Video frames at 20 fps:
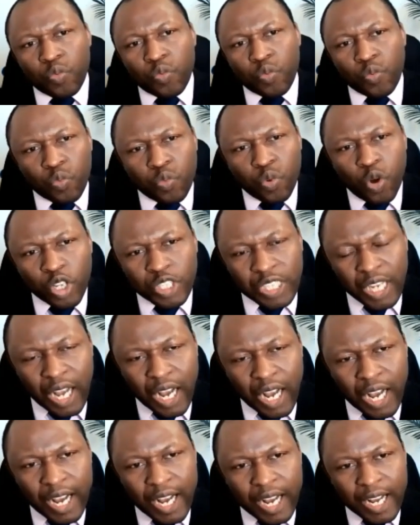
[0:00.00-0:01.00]
what
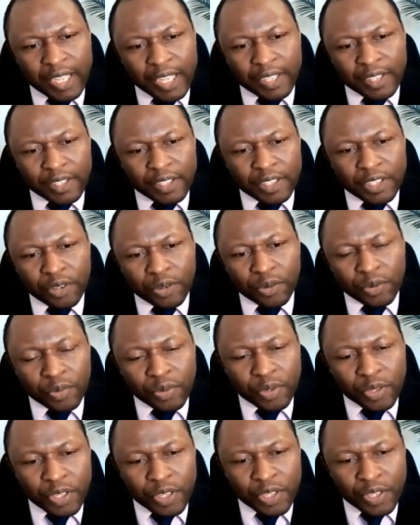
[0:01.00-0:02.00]
are, you know,
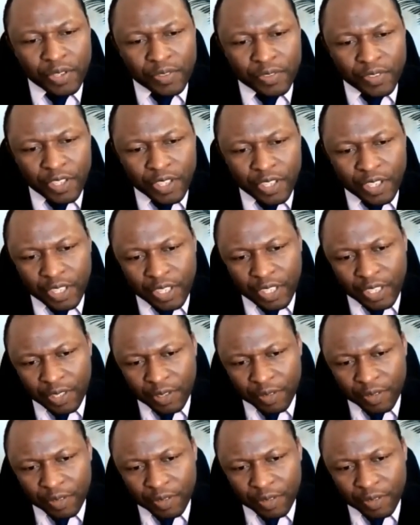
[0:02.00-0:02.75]
the